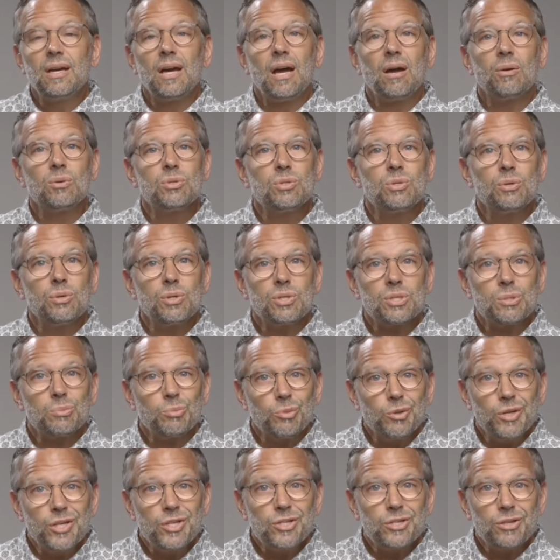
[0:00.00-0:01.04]
I was doing some
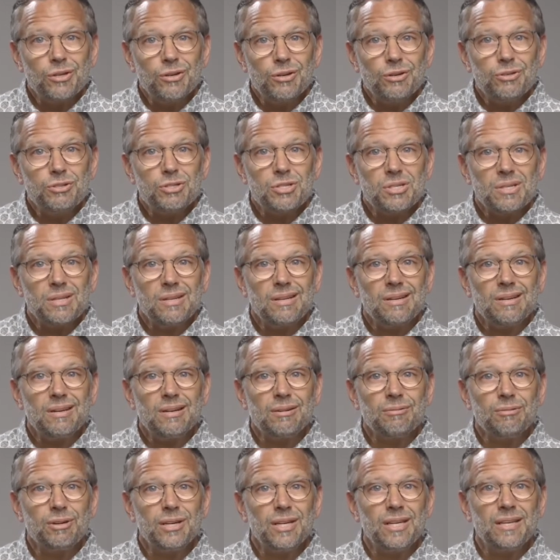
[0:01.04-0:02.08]
research,
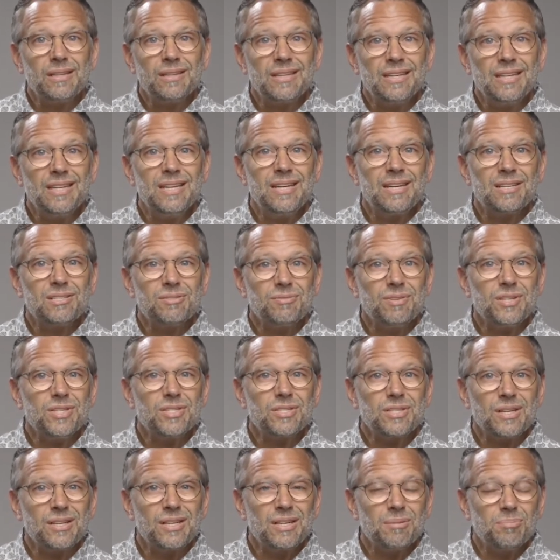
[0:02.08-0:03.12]
reading the ESV
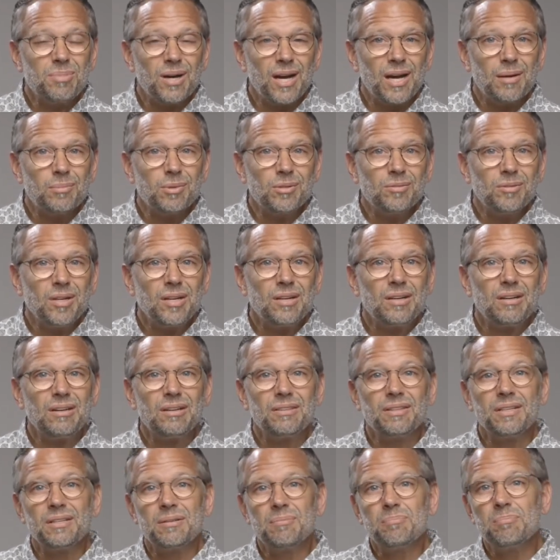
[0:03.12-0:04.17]
Study Bible
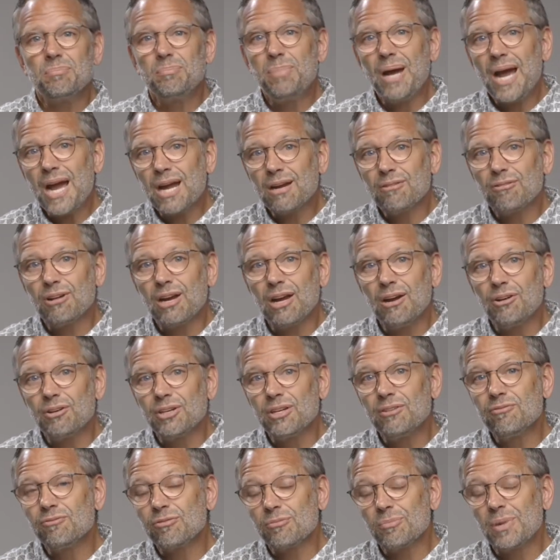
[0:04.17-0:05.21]
on the background
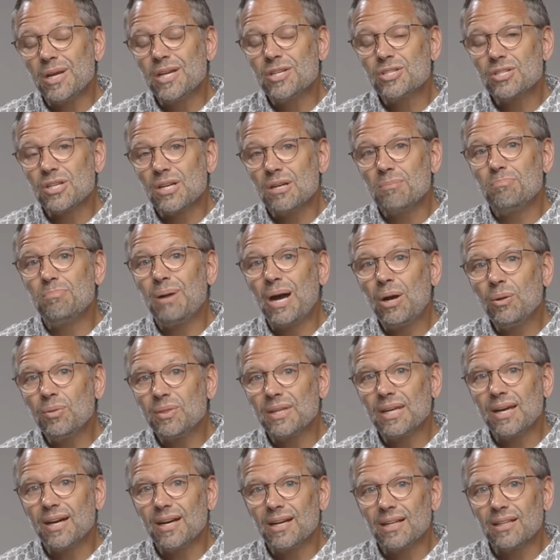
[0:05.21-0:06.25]
information about
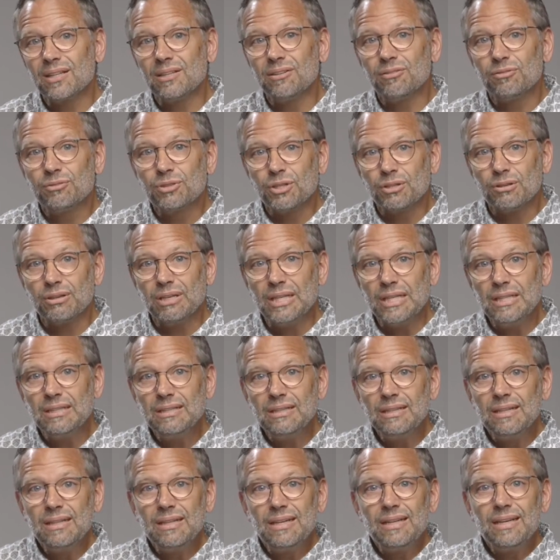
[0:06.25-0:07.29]
the island of Crete,
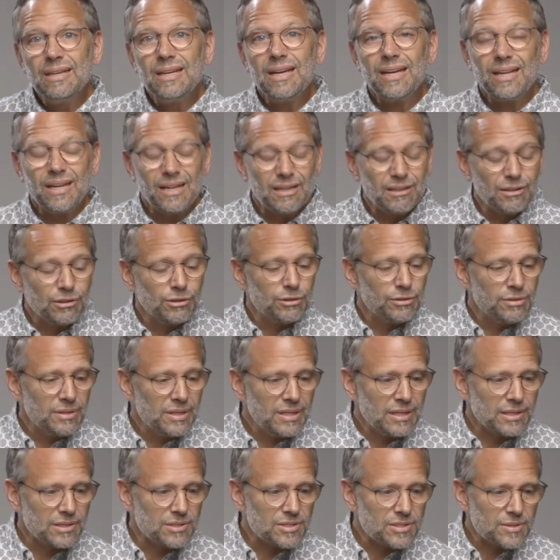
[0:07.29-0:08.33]
and I learned
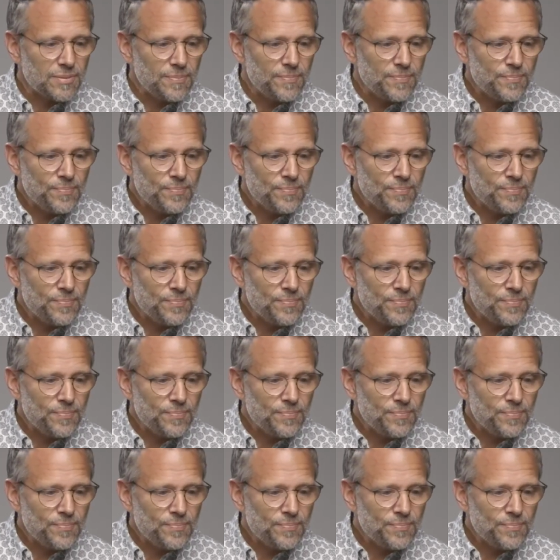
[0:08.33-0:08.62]
this.